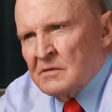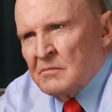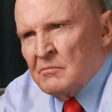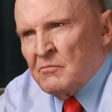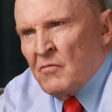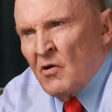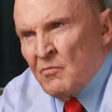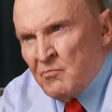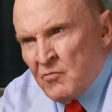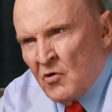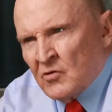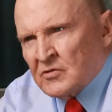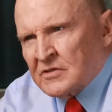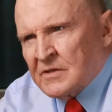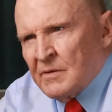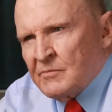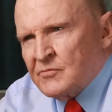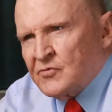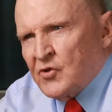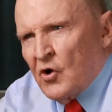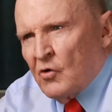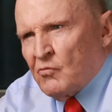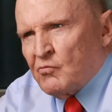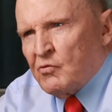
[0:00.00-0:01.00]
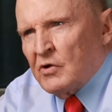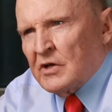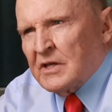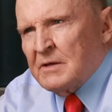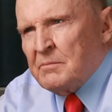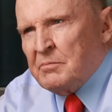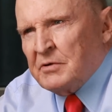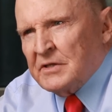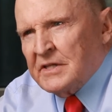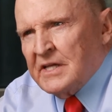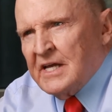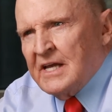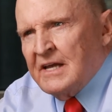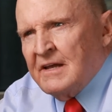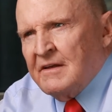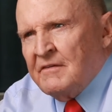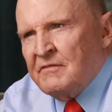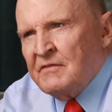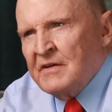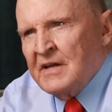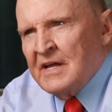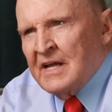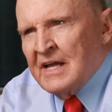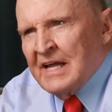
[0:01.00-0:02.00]
Most of them don't really believe
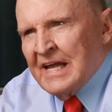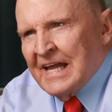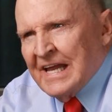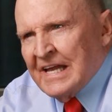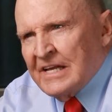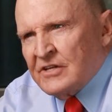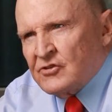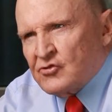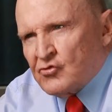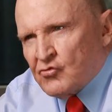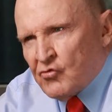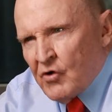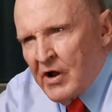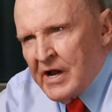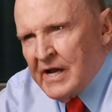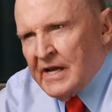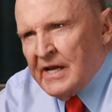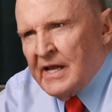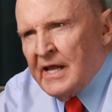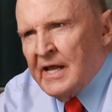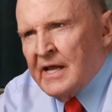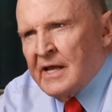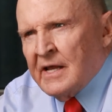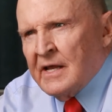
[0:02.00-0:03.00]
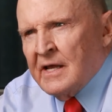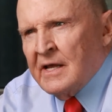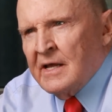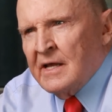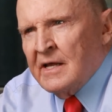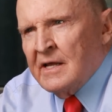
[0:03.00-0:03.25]
in training